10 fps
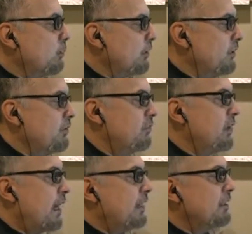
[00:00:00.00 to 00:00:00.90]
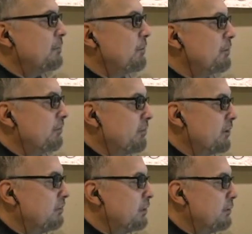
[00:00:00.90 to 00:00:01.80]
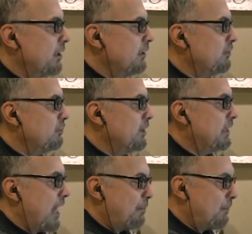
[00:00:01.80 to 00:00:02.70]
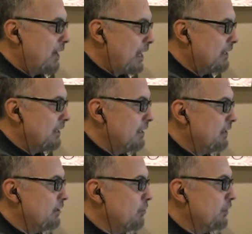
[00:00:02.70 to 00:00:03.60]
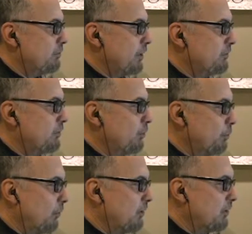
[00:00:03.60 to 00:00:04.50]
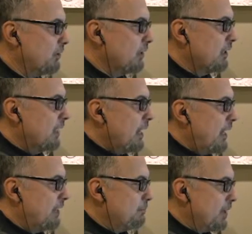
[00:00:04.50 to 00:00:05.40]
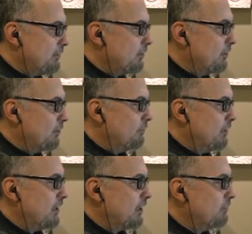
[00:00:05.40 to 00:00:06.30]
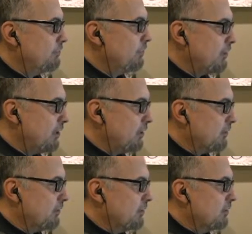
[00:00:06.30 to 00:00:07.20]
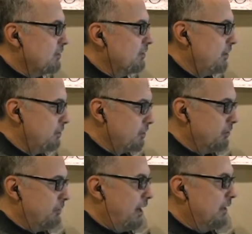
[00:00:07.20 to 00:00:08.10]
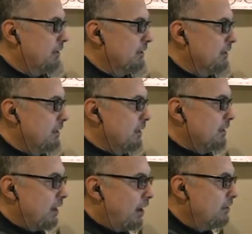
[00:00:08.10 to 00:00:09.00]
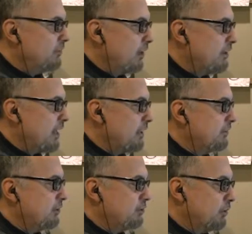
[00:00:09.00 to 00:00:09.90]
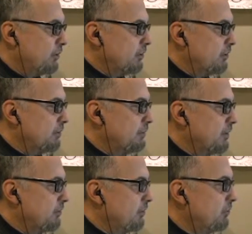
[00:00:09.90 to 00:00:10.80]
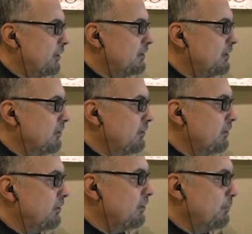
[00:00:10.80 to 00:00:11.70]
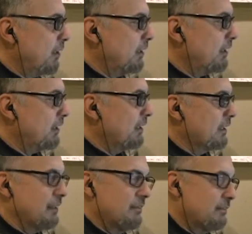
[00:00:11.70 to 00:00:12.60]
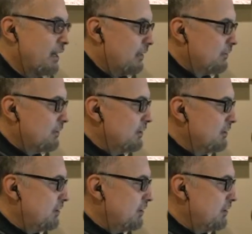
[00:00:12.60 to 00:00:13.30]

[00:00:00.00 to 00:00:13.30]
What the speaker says: we're going to see high numbers of Central Americans being apprehended at the U.S.-Mexico border and in Mexico for the next few years," says Ms. Meyer. "The odds are that in the short term, the situation in Central America is not going to